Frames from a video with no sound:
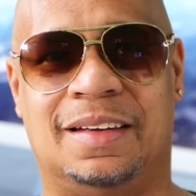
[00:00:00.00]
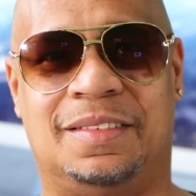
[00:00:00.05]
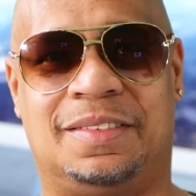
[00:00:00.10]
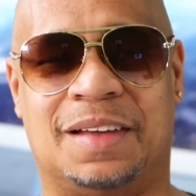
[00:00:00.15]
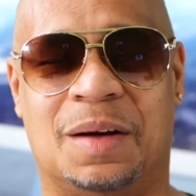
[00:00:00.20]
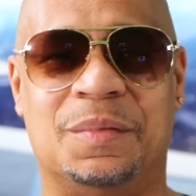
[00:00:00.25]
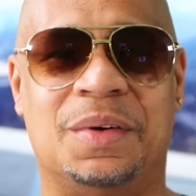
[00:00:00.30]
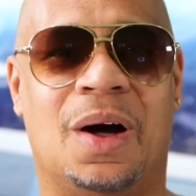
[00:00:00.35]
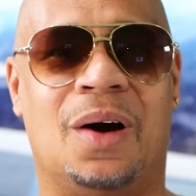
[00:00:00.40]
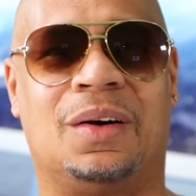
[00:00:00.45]

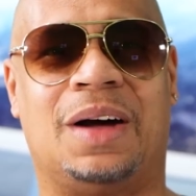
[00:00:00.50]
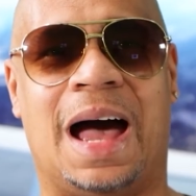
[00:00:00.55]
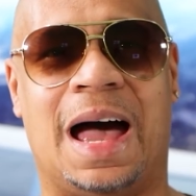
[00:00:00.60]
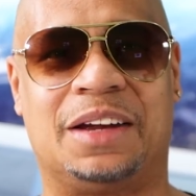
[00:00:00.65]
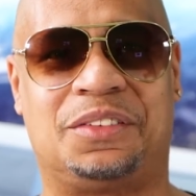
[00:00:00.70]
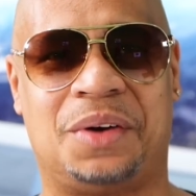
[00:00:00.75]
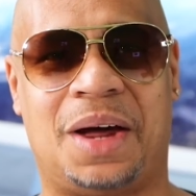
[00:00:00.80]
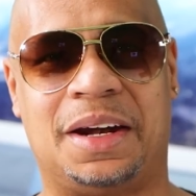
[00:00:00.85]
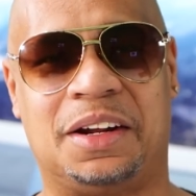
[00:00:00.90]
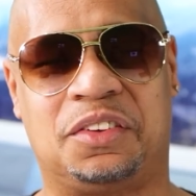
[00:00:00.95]
some of y'all
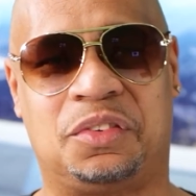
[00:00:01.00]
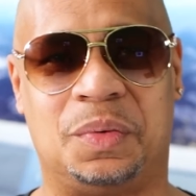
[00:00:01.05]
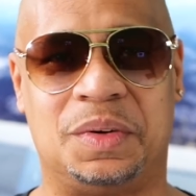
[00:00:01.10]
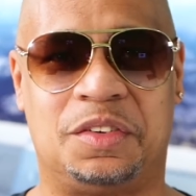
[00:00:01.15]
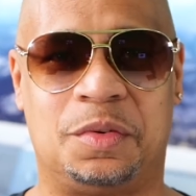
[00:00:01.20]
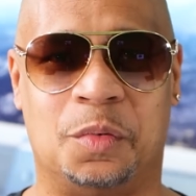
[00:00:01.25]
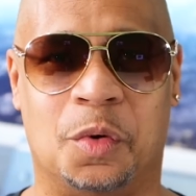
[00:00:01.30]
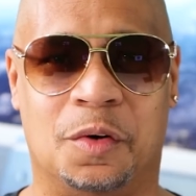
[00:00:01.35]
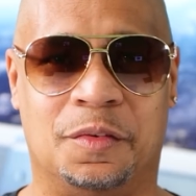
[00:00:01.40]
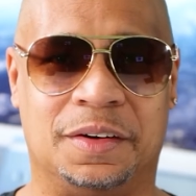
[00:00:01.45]
guys try to
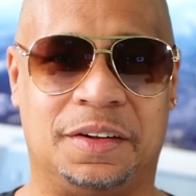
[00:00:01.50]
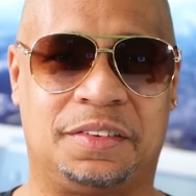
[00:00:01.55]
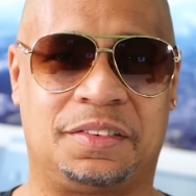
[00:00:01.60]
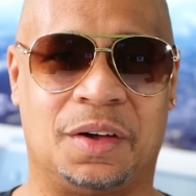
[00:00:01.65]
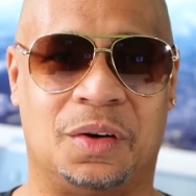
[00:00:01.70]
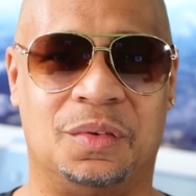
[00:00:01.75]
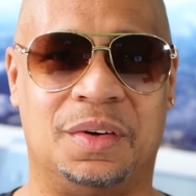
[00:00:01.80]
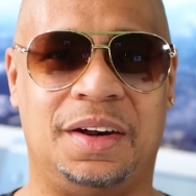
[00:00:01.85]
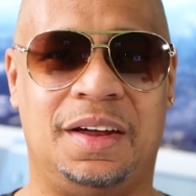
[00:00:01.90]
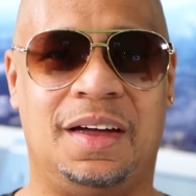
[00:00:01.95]
switch me over to
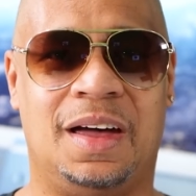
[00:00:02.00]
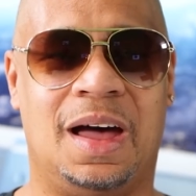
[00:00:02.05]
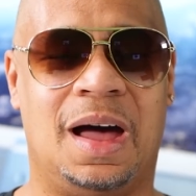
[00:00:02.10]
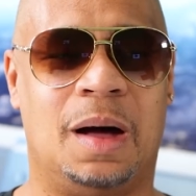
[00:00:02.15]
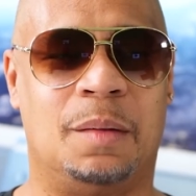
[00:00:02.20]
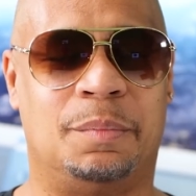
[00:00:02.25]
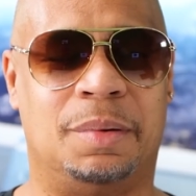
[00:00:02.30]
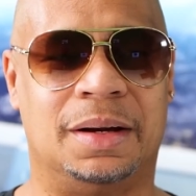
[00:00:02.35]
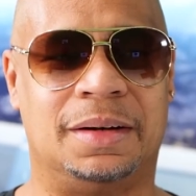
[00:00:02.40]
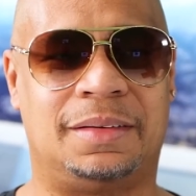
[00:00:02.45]
Sony,
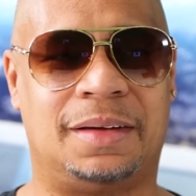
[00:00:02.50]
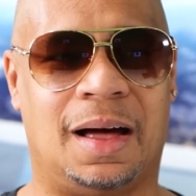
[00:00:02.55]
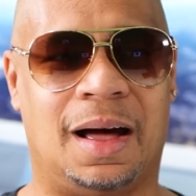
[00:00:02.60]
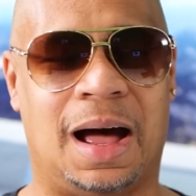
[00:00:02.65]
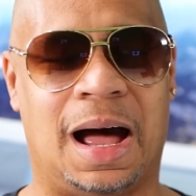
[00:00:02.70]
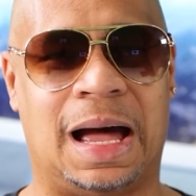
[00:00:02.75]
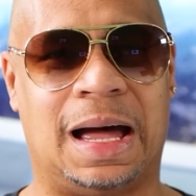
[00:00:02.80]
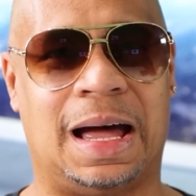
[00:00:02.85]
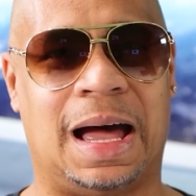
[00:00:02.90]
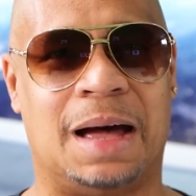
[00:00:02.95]
but
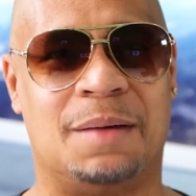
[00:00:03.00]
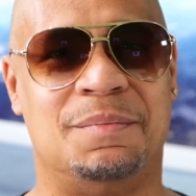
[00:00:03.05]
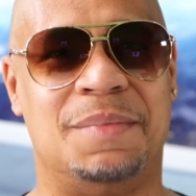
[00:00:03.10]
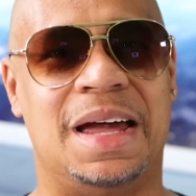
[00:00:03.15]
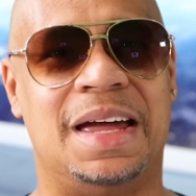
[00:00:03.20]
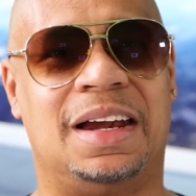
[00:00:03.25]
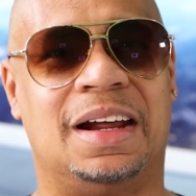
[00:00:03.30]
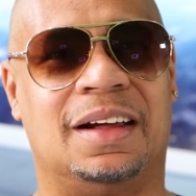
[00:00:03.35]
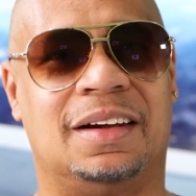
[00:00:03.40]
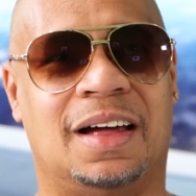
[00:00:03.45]
uh, I, I,
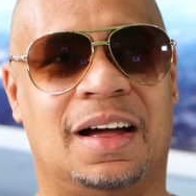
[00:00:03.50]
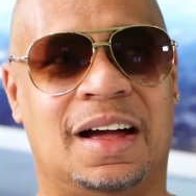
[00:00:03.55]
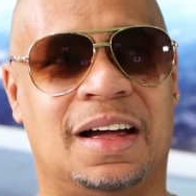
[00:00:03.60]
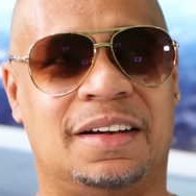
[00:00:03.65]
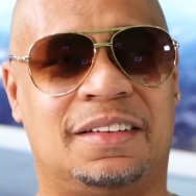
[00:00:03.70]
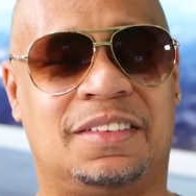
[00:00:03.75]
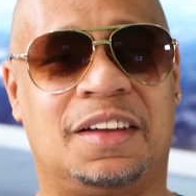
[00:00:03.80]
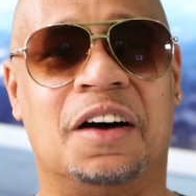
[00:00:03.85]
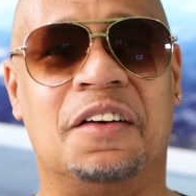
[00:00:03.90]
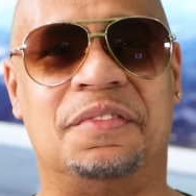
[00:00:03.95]
made a,
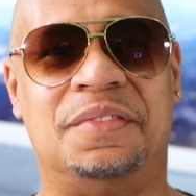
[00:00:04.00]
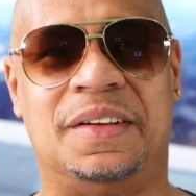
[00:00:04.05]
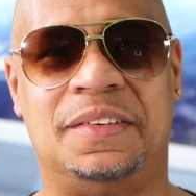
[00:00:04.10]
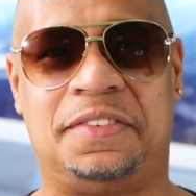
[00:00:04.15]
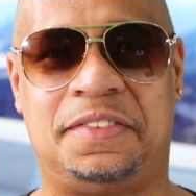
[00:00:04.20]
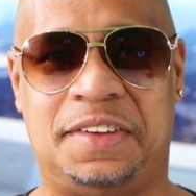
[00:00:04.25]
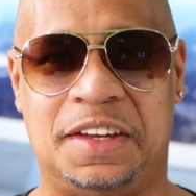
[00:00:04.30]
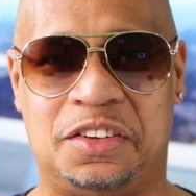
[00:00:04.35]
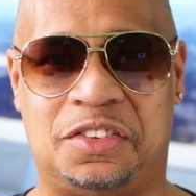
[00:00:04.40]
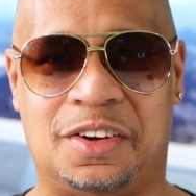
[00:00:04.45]
a, tough
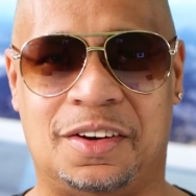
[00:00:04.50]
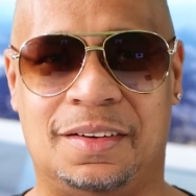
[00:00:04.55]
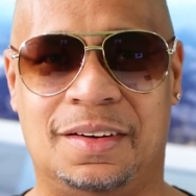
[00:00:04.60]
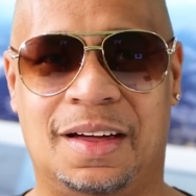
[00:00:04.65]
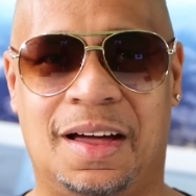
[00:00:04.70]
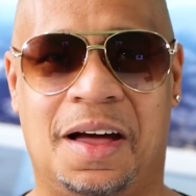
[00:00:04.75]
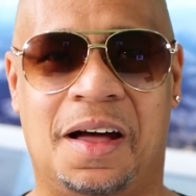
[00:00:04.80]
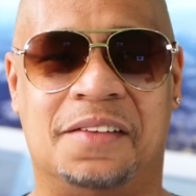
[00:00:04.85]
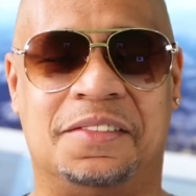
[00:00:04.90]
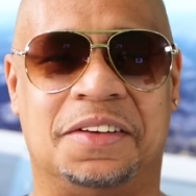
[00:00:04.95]
decision
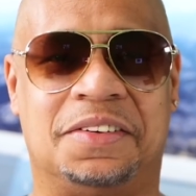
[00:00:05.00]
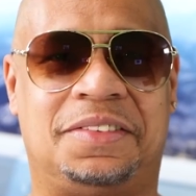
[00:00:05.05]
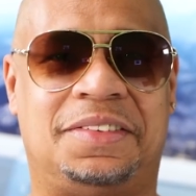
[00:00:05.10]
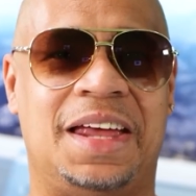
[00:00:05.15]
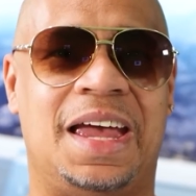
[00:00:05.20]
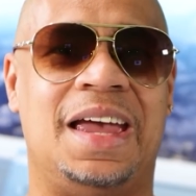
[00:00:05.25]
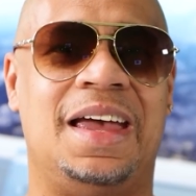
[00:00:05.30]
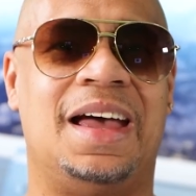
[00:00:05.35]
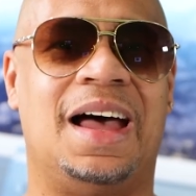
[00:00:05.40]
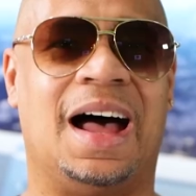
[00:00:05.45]
to
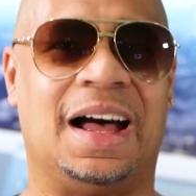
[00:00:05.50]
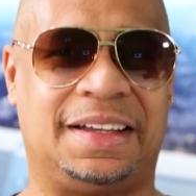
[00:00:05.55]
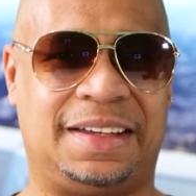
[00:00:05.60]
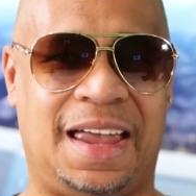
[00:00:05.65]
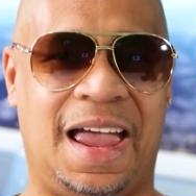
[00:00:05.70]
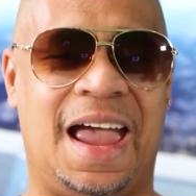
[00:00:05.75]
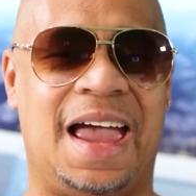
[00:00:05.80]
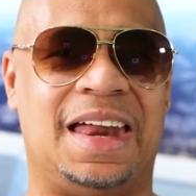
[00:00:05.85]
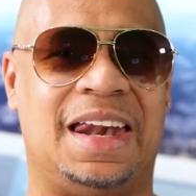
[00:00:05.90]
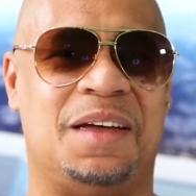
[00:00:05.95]
stay a
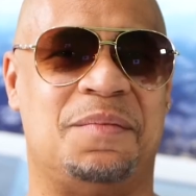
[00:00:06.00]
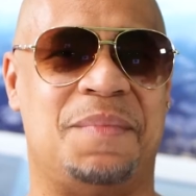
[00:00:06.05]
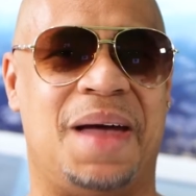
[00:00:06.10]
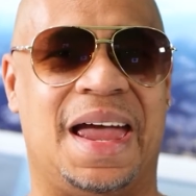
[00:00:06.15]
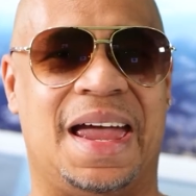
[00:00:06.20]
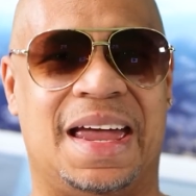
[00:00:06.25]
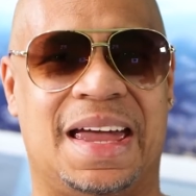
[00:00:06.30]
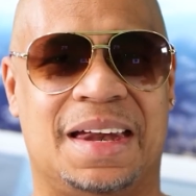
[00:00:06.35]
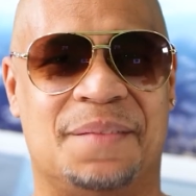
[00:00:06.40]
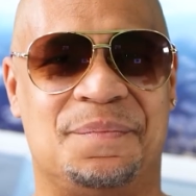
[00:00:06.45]
Canon
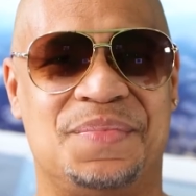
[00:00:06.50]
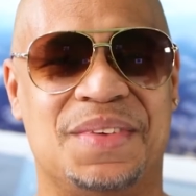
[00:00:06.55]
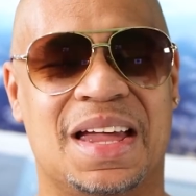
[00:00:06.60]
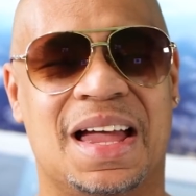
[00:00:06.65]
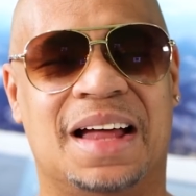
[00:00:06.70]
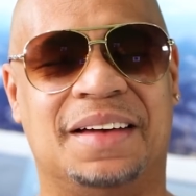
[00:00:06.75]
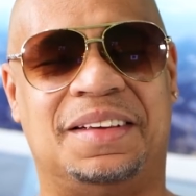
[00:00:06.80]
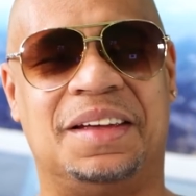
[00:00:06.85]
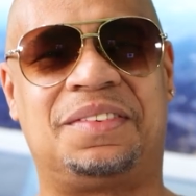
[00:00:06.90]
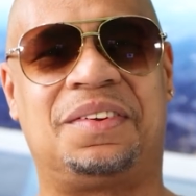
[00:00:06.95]
man.
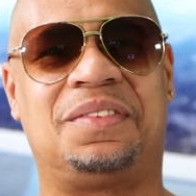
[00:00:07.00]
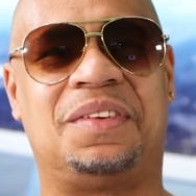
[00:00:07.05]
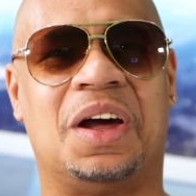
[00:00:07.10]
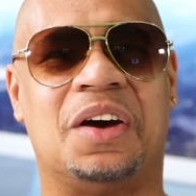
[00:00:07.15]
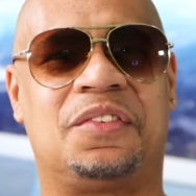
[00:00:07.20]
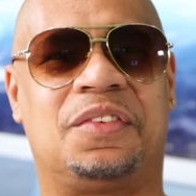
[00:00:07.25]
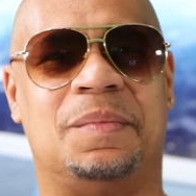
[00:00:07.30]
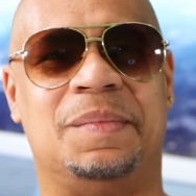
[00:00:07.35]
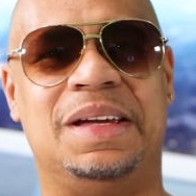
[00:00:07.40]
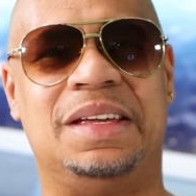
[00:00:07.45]
This is
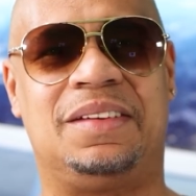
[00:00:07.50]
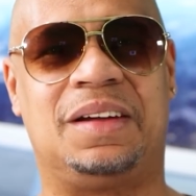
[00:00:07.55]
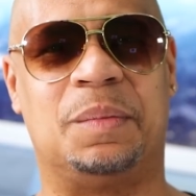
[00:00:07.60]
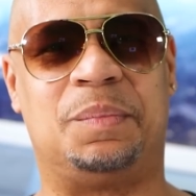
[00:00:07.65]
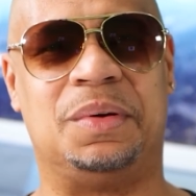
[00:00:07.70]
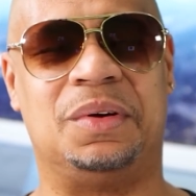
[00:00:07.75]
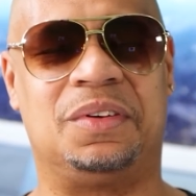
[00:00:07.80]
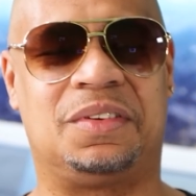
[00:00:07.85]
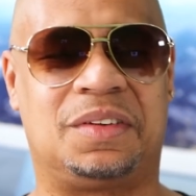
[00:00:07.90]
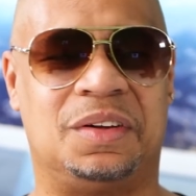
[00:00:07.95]
Eric from Eazy
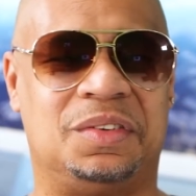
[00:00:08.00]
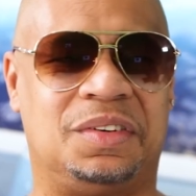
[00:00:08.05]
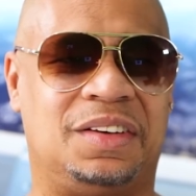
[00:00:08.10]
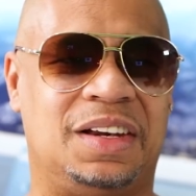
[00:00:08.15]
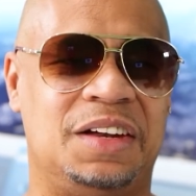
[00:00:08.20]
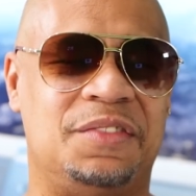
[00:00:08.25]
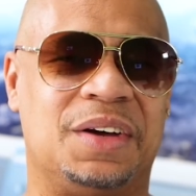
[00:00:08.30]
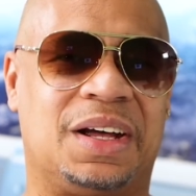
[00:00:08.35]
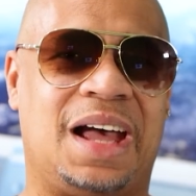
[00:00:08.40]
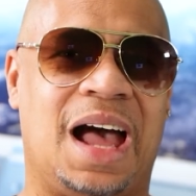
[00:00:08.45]
Computer
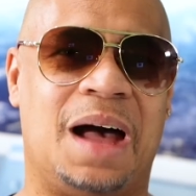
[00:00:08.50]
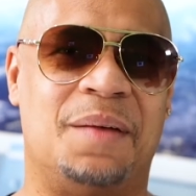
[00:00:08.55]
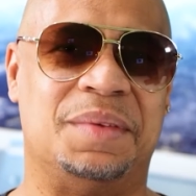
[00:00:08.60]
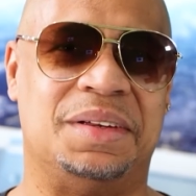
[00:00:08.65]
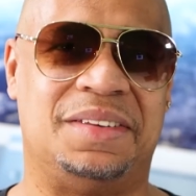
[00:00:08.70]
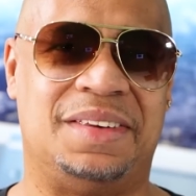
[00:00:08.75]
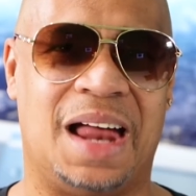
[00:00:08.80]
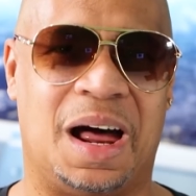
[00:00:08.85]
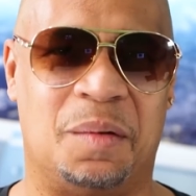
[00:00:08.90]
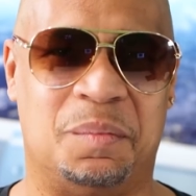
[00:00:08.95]
Solutions. Leave your
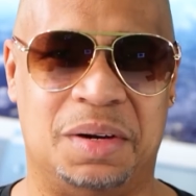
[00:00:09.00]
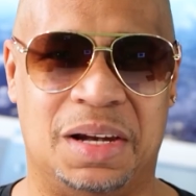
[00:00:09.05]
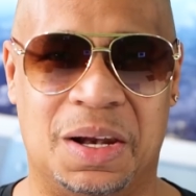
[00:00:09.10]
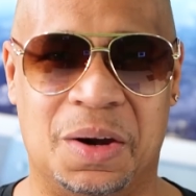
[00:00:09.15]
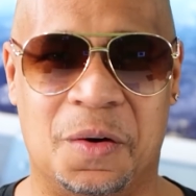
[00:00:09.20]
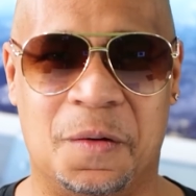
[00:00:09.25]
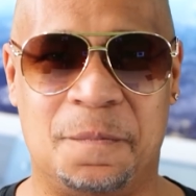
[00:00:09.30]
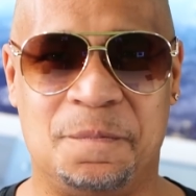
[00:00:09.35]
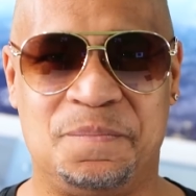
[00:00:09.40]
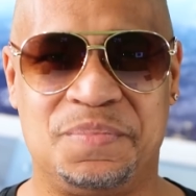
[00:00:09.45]
comments down
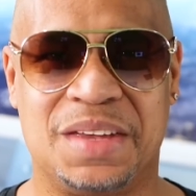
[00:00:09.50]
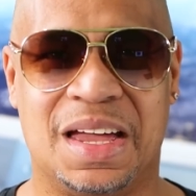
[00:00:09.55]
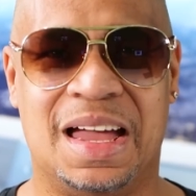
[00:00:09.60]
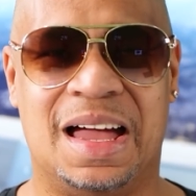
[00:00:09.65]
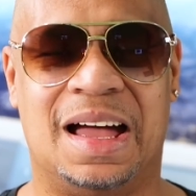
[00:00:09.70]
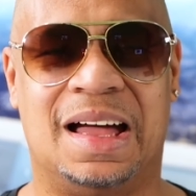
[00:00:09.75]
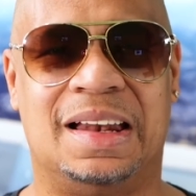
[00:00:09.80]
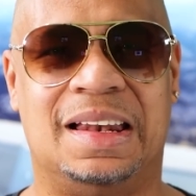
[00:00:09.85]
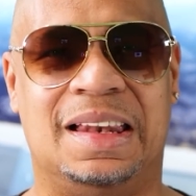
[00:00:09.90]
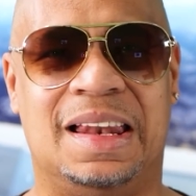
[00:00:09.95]
below.
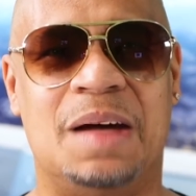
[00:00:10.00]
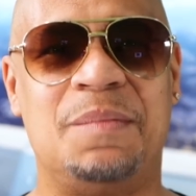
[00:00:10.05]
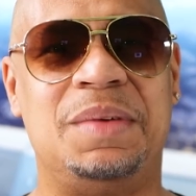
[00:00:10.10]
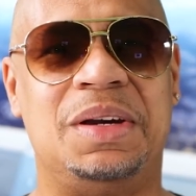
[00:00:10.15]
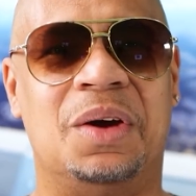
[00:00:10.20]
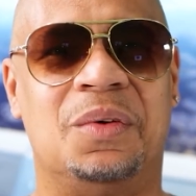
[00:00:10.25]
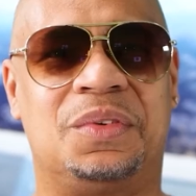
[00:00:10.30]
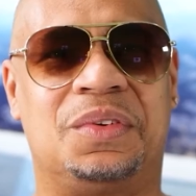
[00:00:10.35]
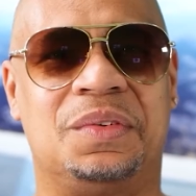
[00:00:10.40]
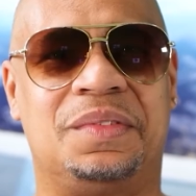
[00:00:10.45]
Let
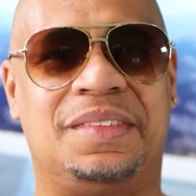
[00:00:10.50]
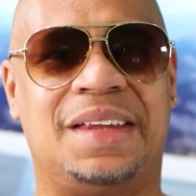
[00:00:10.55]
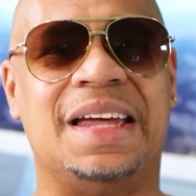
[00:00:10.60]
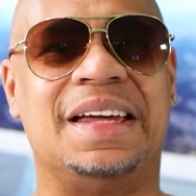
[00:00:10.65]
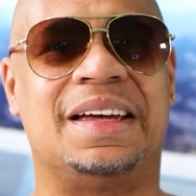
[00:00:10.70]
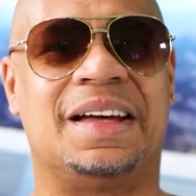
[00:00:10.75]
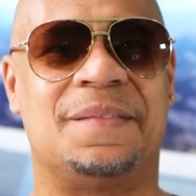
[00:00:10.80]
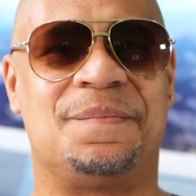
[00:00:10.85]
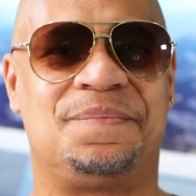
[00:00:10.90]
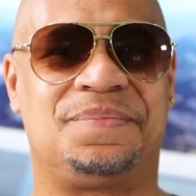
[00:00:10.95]
me know what you
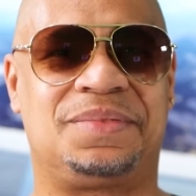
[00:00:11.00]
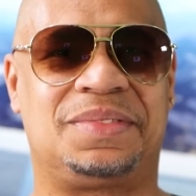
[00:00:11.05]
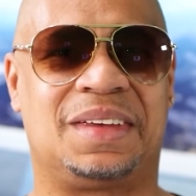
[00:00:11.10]
think